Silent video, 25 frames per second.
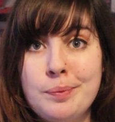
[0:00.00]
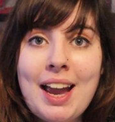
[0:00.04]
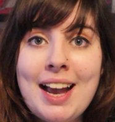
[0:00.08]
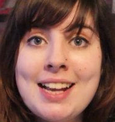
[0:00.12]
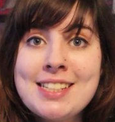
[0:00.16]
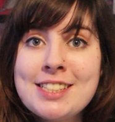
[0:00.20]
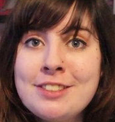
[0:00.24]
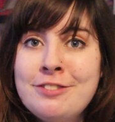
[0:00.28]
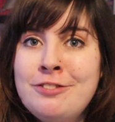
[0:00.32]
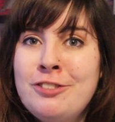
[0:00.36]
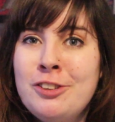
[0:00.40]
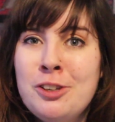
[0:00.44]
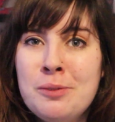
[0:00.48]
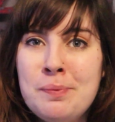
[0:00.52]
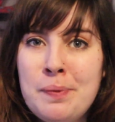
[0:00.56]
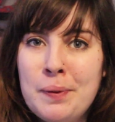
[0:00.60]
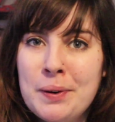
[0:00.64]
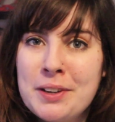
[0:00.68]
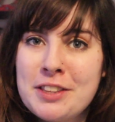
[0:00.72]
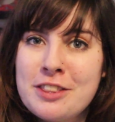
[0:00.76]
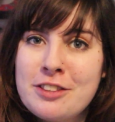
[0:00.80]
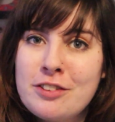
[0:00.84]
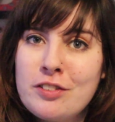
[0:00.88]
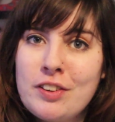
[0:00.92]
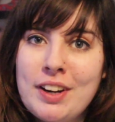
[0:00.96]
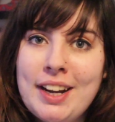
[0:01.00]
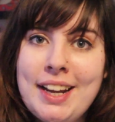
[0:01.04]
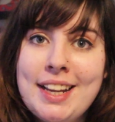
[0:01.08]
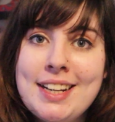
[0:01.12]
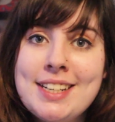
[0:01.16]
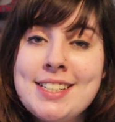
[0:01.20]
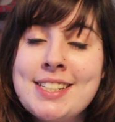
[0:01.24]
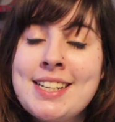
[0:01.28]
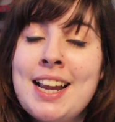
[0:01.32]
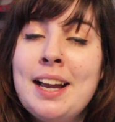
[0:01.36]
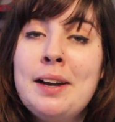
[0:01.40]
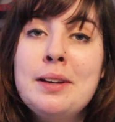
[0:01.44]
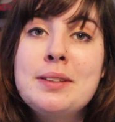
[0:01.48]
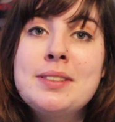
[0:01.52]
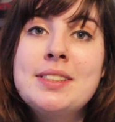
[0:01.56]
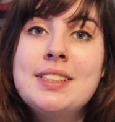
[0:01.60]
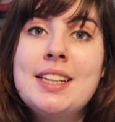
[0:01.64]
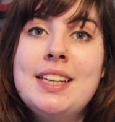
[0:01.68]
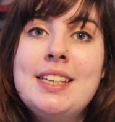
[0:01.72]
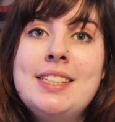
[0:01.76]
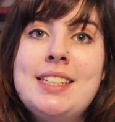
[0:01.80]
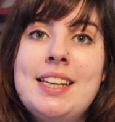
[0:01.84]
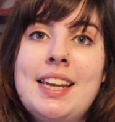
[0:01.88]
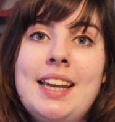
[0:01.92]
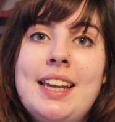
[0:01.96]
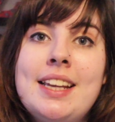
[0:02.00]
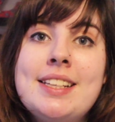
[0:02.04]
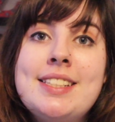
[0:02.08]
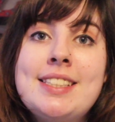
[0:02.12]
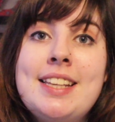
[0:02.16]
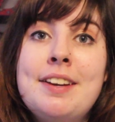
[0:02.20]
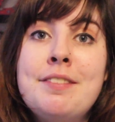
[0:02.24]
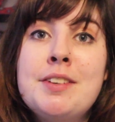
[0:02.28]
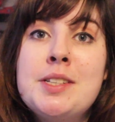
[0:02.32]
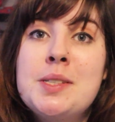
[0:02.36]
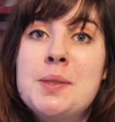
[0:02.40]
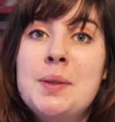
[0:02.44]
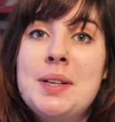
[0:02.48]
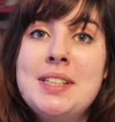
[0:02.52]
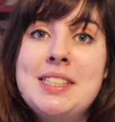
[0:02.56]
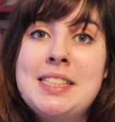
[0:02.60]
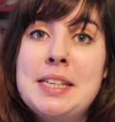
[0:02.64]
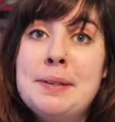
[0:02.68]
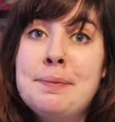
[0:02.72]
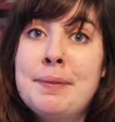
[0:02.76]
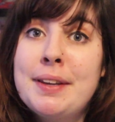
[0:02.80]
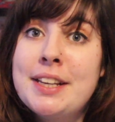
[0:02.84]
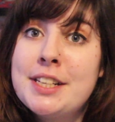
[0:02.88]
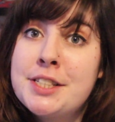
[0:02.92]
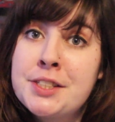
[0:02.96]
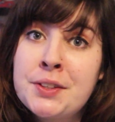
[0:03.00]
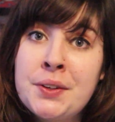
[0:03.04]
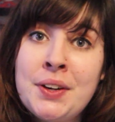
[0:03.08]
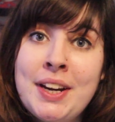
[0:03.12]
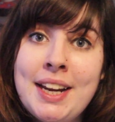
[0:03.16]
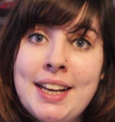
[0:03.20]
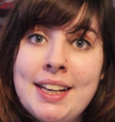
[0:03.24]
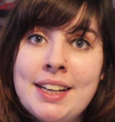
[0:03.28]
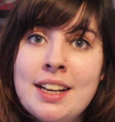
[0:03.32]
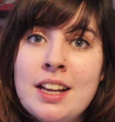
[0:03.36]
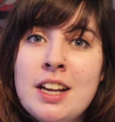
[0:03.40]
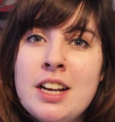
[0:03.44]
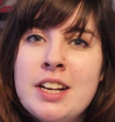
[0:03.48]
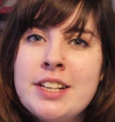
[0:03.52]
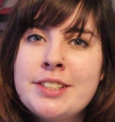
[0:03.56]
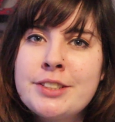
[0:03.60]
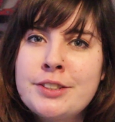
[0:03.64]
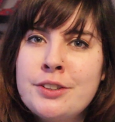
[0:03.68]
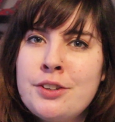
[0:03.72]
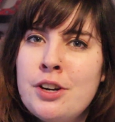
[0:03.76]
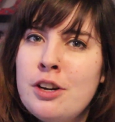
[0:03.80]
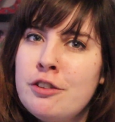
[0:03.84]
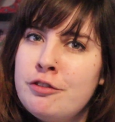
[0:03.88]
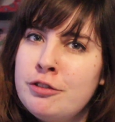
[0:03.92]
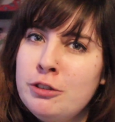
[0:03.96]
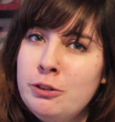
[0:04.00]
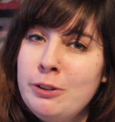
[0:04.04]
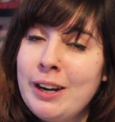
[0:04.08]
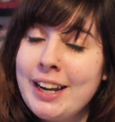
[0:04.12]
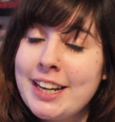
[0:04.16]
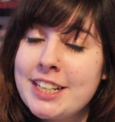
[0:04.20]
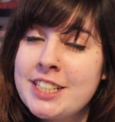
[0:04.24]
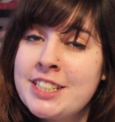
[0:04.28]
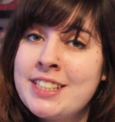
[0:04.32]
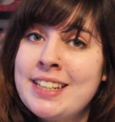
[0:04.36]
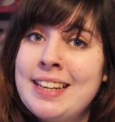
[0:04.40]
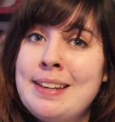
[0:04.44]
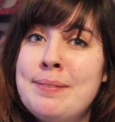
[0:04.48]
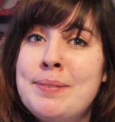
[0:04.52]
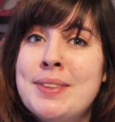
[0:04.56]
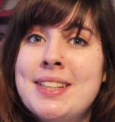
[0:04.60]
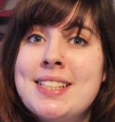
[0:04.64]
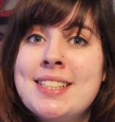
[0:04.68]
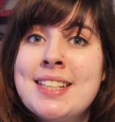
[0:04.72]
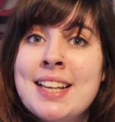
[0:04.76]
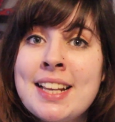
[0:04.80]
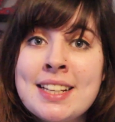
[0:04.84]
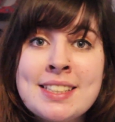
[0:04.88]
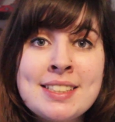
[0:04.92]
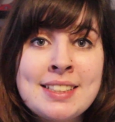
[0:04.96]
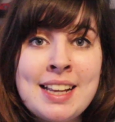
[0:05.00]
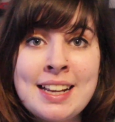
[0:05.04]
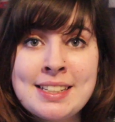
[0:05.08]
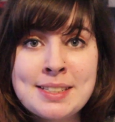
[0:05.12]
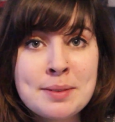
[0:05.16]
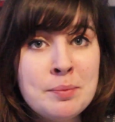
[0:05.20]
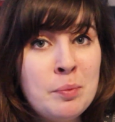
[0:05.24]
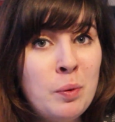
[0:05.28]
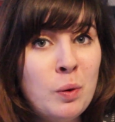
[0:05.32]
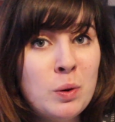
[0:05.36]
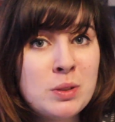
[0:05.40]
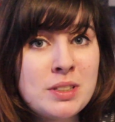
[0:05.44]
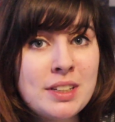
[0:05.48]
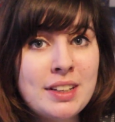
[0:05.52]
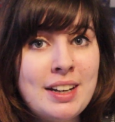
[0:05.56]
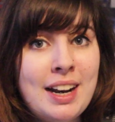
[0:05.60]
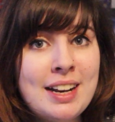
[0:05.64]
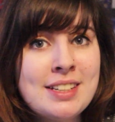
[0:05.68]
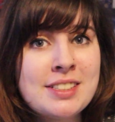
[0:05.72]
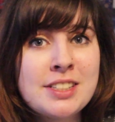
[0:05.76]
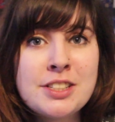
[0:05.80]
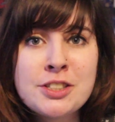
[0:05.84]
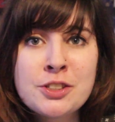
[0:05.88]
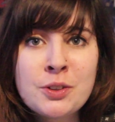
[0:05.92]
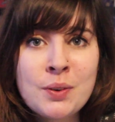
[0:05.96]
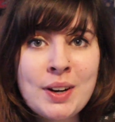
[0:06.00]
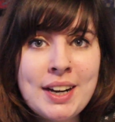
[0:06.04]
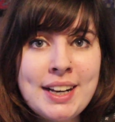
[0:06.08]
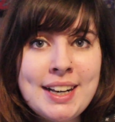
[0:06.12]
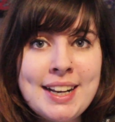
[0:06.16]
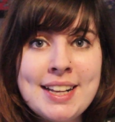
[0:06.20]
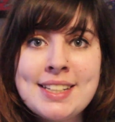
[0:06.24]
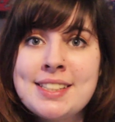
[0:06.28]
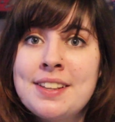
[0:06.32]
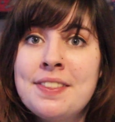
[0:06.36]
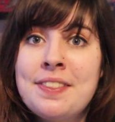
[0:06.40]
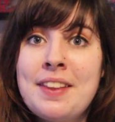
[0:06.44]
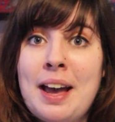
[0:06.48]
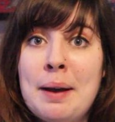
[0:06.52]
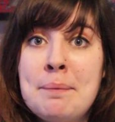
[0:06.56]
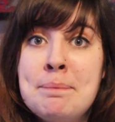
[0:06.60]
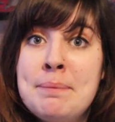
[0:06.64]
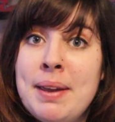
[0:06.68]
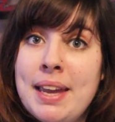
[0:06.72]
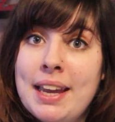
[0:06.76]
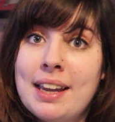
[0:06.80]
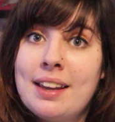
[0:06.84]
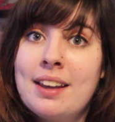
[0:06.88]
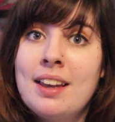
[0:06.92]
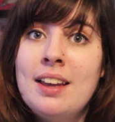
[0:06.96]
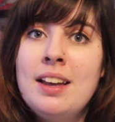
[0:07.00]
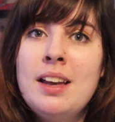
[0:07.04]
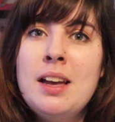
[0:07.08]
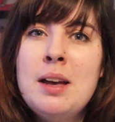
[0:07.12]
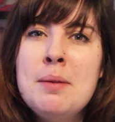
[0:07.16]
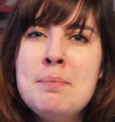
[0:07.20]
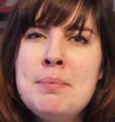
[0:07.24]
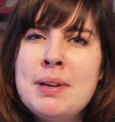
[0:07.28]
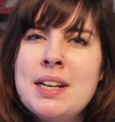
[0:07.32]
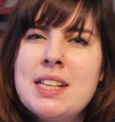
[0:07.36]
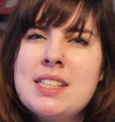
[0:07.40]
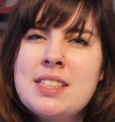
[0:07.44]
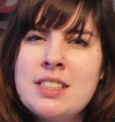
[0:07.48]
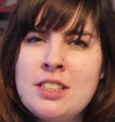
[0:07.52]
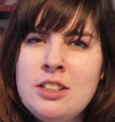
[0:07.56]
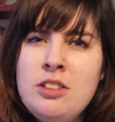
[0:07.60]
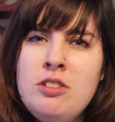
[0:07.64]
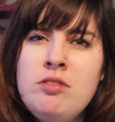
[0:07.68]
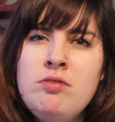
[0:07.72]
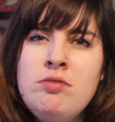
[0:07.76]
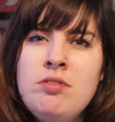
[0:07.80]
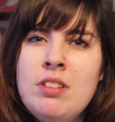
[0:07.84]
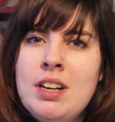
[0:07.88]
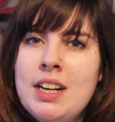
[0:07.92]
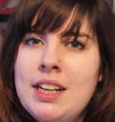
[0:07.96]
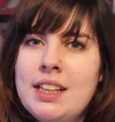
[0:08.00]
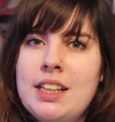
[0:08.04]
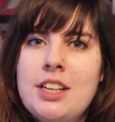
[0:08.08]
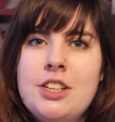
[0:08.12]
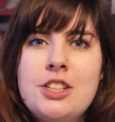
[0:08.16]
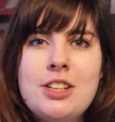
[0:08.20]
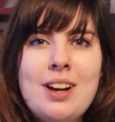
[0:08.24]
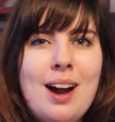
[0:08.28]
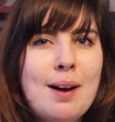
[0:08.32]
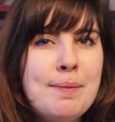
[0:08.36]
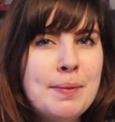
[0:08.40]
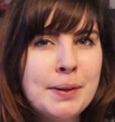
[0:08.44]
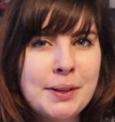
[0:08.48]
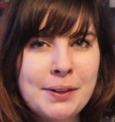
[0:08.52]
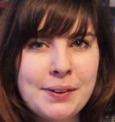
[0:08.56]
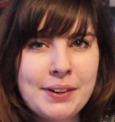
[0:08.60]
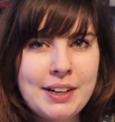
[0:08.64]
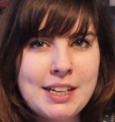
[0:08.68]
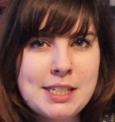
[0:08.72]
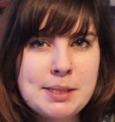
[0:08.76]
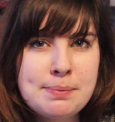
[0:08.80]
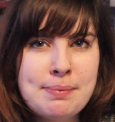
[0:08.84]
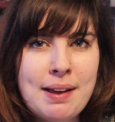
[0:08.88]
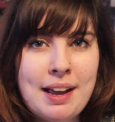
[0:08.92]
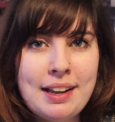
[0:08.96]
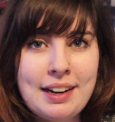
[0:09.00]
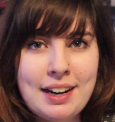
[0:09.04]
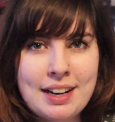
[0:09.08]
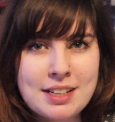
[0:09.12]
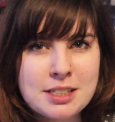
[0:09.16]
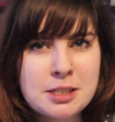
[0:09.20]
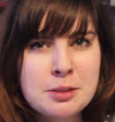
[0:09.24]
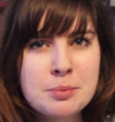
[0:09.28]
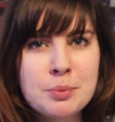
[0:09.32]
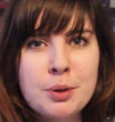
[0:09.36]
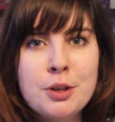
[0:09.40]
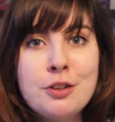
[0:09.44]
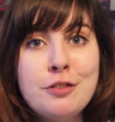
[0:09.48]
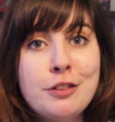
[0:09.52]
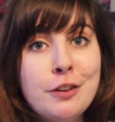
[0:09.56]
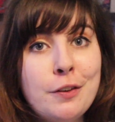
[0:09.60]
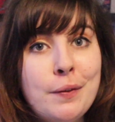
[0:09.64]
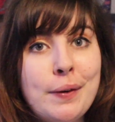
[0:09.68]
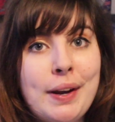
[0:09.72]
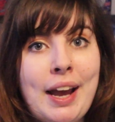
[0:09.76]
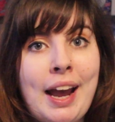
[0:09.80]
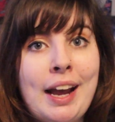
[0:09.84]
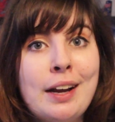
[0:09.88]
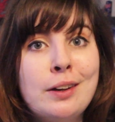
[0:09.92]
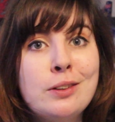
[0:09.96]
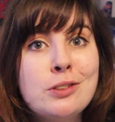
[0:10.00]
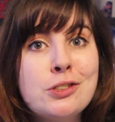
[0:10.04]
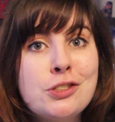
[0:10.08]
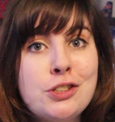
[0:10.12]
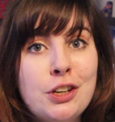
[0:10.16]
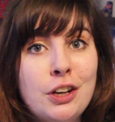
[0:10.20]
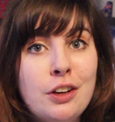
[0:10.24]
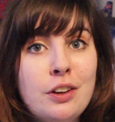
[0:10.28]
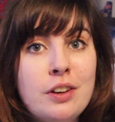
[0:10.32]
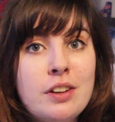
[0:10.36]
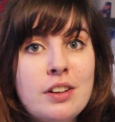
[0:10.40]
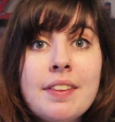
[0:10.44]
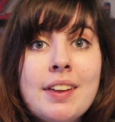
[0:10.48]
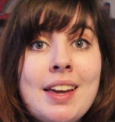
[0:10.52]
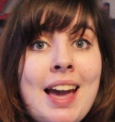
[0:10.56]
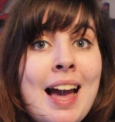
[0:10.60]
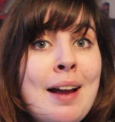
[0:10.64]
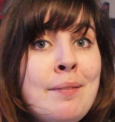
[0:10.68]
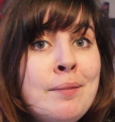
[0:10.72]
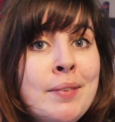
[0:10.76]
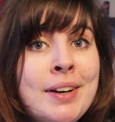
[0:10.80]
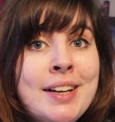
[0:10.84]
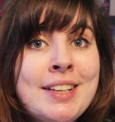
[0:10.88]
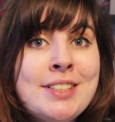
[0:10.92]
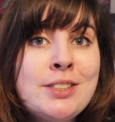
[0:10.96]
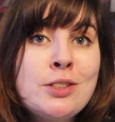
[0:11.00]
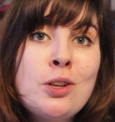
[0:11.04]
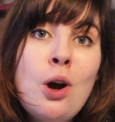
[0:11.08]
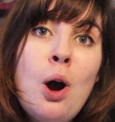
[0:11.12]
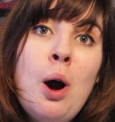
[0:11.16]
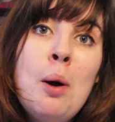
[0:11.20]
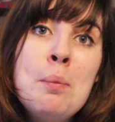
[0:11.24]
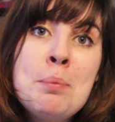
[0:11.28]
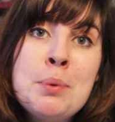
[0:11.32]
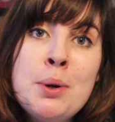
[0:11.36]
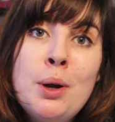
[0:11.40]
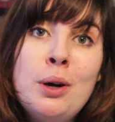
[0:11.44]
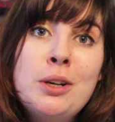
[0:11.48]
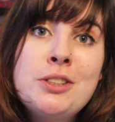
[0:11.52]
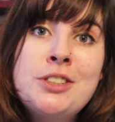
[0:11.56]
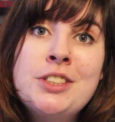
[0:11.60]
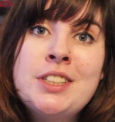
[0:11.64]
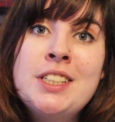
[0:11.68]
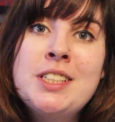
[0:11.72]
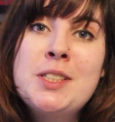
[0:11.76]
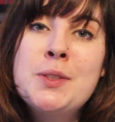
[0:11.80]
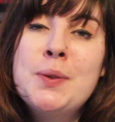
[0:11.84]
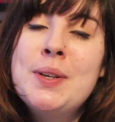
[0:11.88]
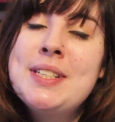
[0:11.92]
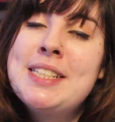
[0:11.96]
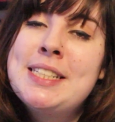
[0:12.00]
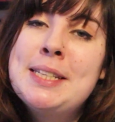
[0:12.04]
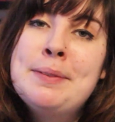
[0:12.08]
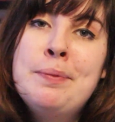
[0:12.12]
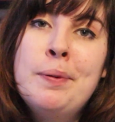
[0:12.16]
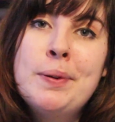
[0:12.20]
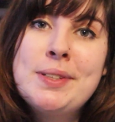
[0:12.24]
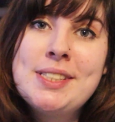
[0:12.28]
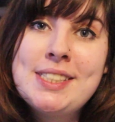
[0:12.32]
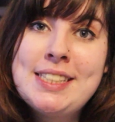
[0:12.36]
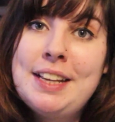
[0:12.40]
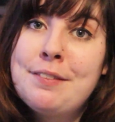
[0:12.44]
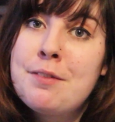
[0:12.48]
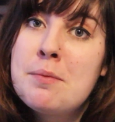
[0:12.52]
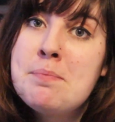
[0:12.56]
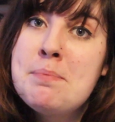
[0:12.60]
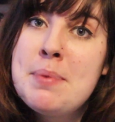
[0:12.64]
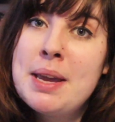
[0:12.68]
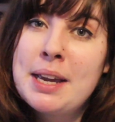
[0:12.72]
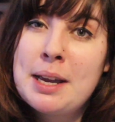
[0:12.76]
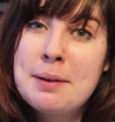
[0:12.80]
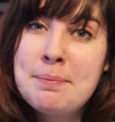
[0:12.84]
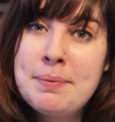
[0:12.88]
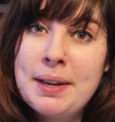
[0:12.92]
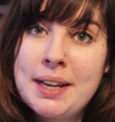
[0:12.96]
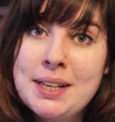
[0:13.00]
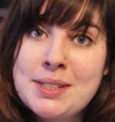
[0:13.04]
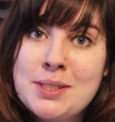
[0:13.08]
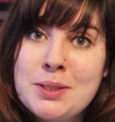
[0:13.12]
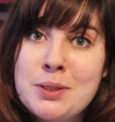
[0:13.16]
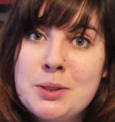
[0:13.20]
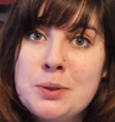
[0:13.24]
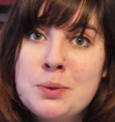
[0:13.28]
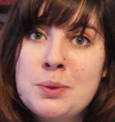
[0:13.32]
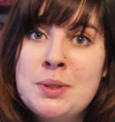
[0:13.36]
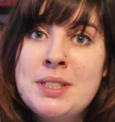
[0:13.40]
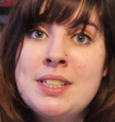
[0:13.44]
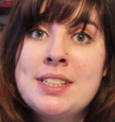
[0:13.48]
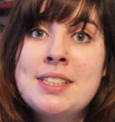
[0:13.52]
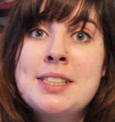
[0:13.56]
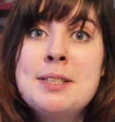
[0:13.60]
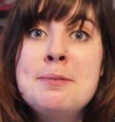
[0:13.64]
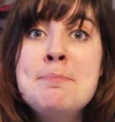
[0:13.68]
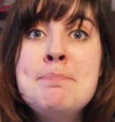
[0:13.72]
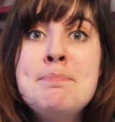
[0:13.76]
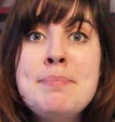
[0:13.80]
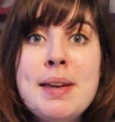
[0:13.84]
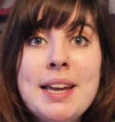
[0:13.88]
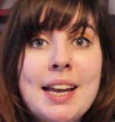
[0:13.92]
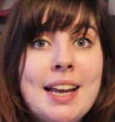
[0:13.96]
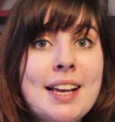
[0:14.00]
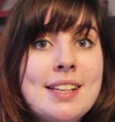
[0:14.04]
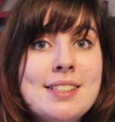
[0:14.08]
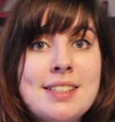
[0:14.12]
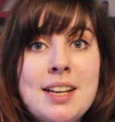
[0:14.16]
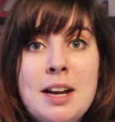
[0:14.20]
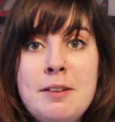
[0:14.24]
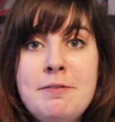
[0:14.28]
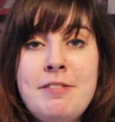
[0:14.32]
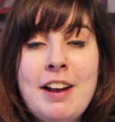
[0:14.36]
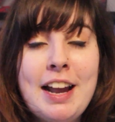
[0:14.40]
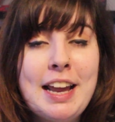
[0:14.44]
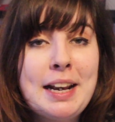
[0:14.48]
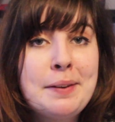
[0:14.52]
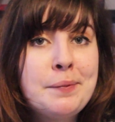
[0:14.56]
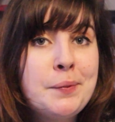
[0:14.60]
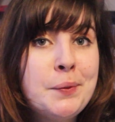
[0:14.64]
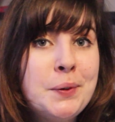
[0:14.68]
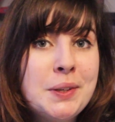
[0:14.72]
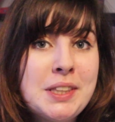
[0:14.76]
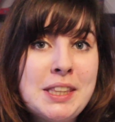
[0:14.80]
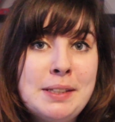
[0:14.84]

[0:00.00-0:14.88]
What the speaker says: It has a 4.3-inch LCD 720p screen, so not full HD, but this isn't as important as the screen isn't that big, but it's still really sharp and crisp and has some good viewing angles too. The camera is top-notch at 20.7 megapixels, which is the biggest available